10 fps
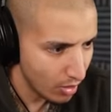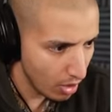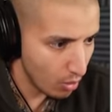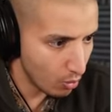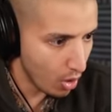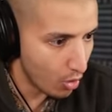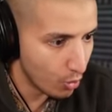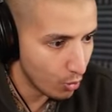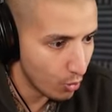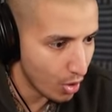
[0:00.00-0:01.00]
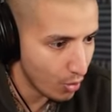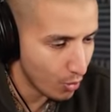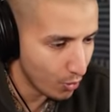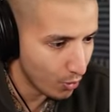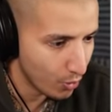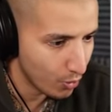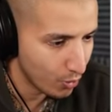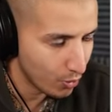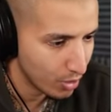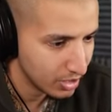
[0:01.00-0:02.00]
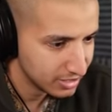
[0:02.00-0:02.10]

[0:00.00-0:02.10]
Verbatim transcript: Oh, whoa, whoa. Oh.